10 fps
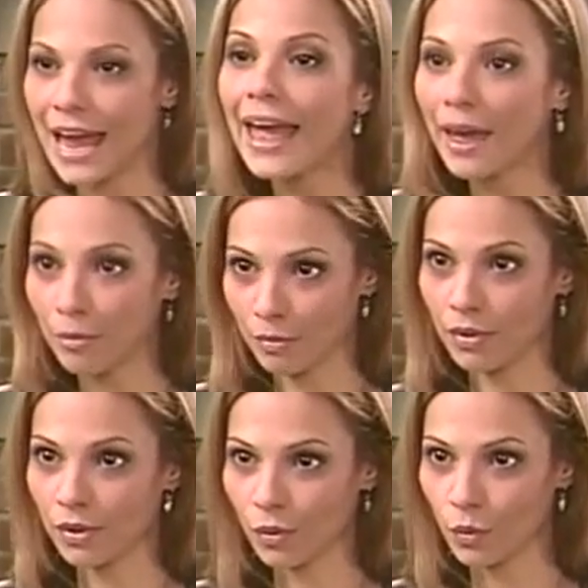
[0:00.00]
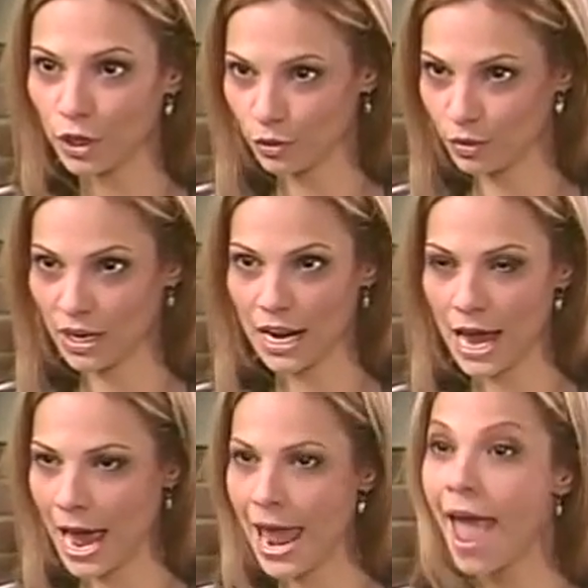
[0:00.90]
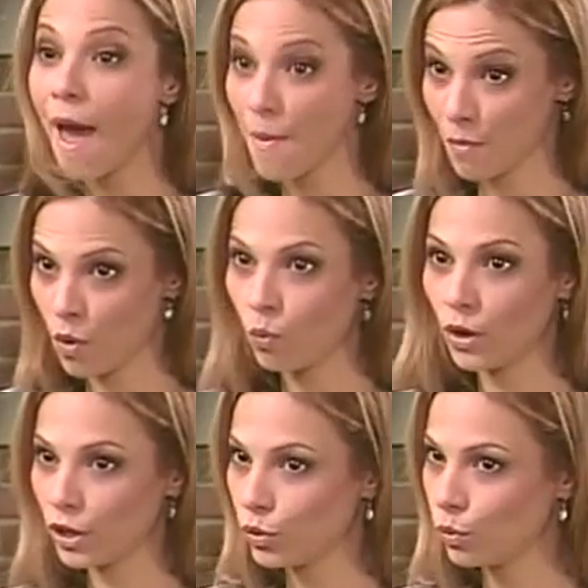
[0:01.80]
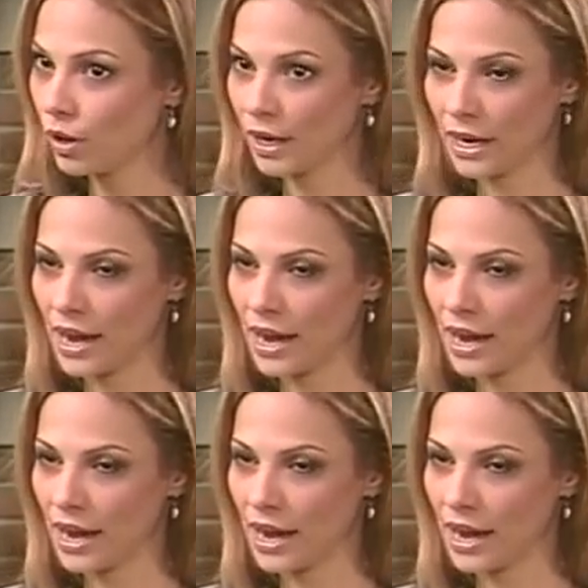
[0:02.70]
I am what you need. I am what you want,